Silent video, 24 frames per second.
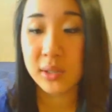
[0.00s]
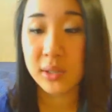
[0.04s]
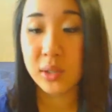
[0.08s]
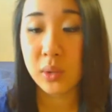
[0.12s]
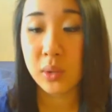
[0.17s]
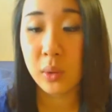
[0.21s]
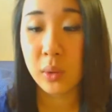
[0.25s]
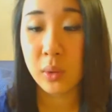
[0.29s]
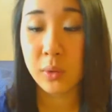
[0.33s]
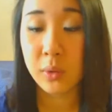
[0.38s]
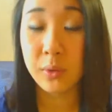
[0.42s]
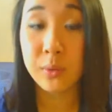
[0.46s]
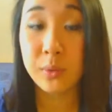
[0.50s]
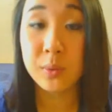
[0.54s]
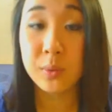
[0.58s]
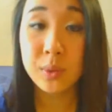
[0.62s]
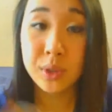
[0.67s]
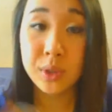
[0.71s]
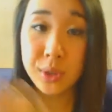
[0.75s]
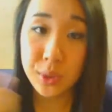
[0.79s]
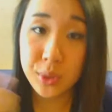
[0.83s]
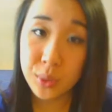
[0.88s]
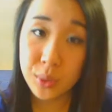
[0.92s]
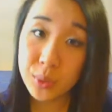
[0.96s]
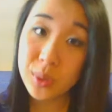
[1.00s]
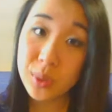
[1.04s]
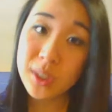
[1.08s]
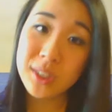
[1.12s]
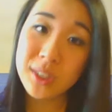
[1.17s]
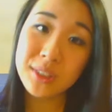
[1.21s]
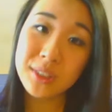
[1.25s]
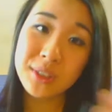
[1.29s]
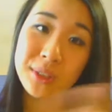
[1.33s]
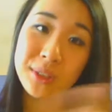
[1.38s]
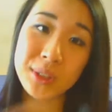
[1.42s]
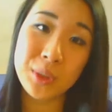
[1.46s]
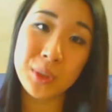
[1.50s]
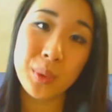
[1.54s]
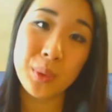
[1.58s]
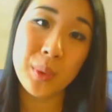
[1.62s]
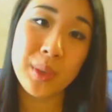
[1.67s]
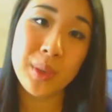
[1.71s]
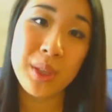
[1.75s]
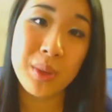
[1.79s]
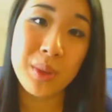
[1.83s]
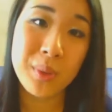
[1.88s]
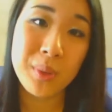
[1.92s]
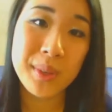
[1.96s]
So
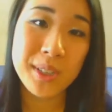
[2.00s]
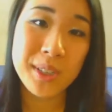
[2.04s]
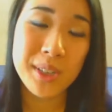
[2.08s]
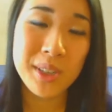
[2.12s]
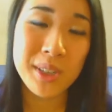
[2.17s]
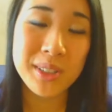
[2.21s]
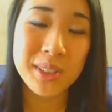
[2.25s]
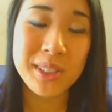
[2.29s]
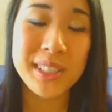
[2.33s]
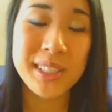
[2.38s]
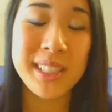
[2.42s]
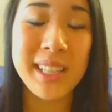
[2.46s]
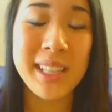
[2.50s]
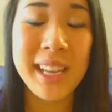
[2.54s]
$223